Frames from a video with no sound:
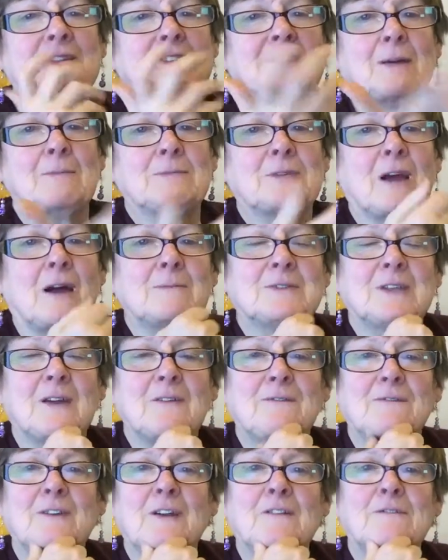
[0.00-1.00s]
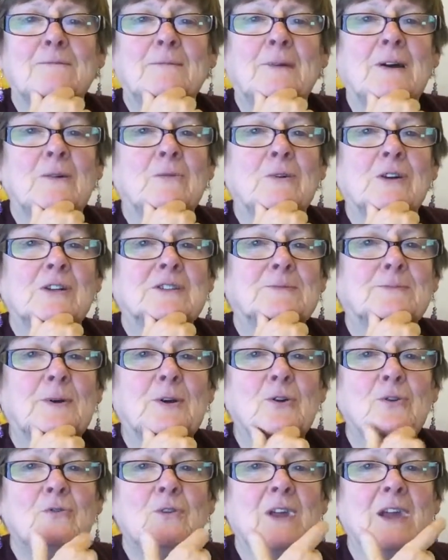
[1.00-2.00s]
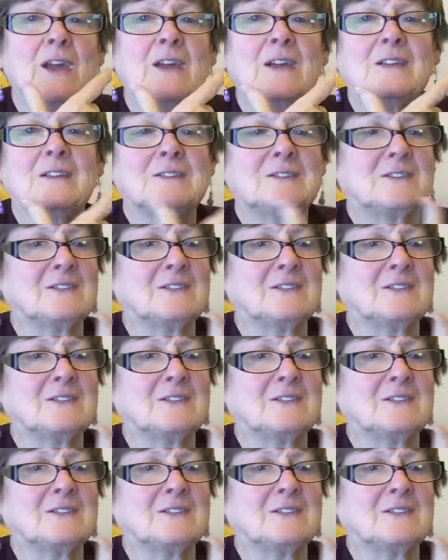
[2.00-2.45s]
Sometimes I fluff my words, but who cares?